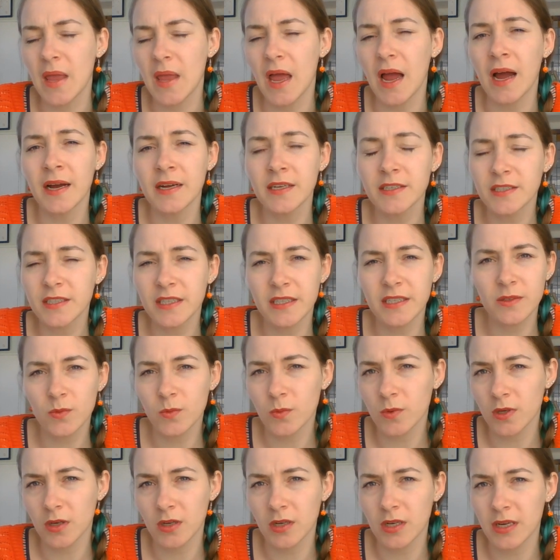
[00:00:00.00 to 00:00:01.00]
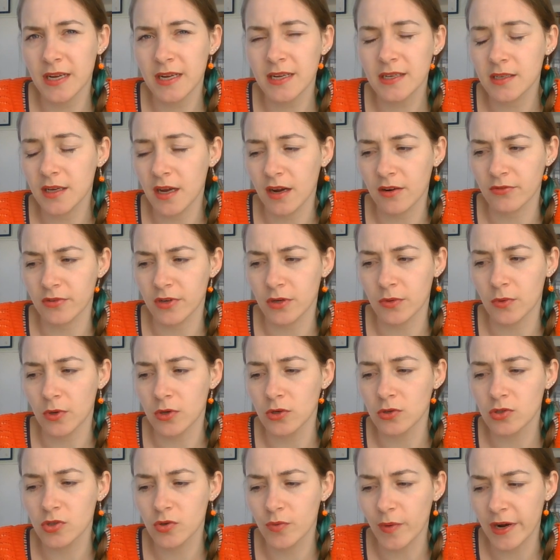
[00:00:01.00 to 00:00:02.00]
I didn't want to knit every row
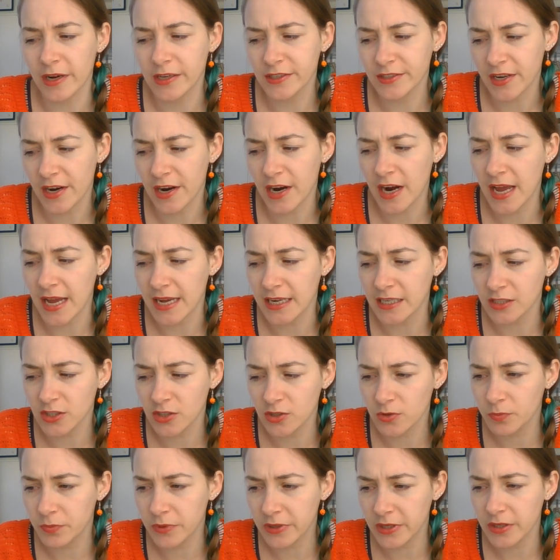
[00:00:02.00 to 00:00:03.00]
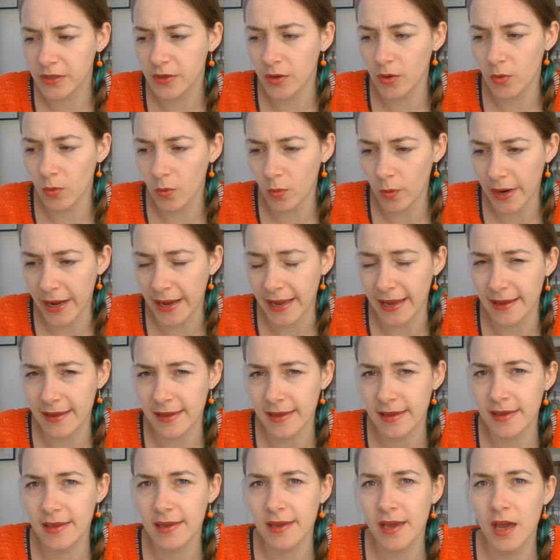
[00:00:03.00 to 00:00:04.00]
twice. There had to be a
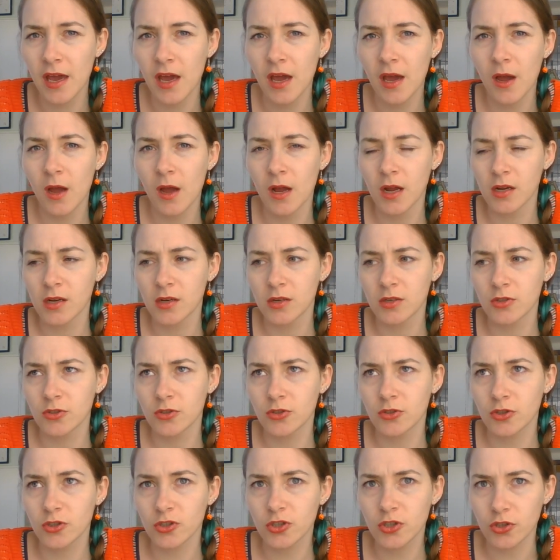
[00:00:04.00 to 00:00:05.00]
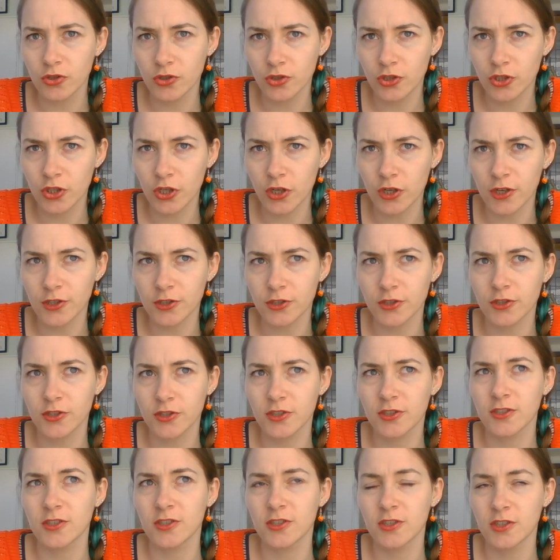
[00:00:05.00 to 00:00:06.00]
way to just
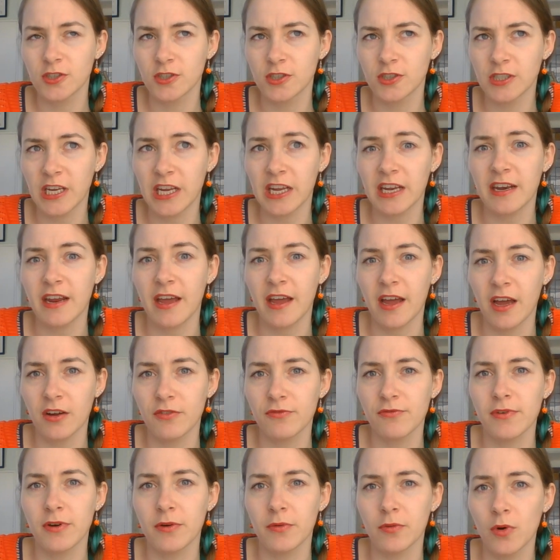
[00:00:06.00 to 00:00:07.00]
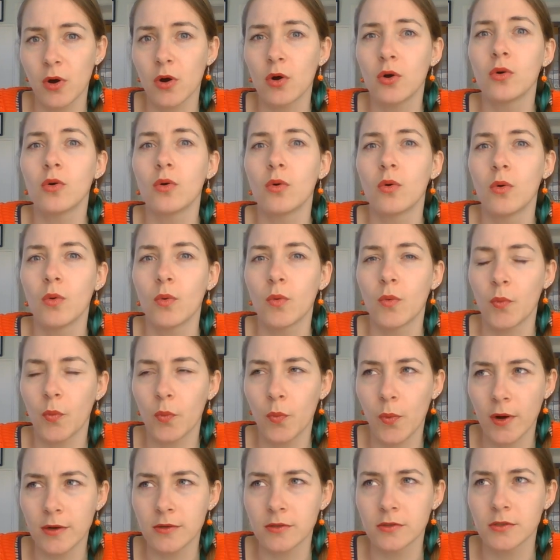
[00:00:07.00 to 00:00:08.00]
knit every row
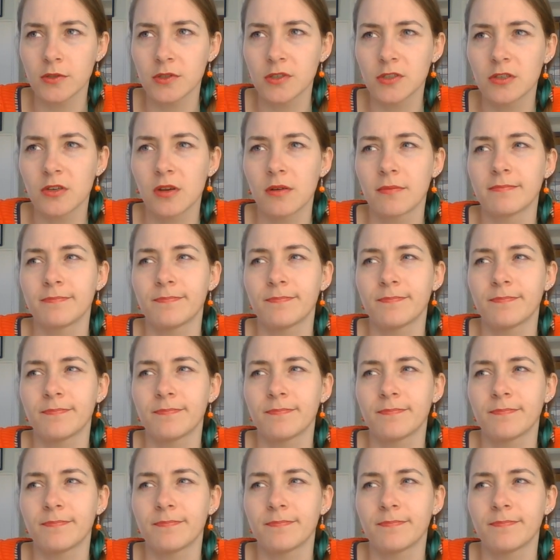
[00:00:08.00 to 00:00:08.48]
once.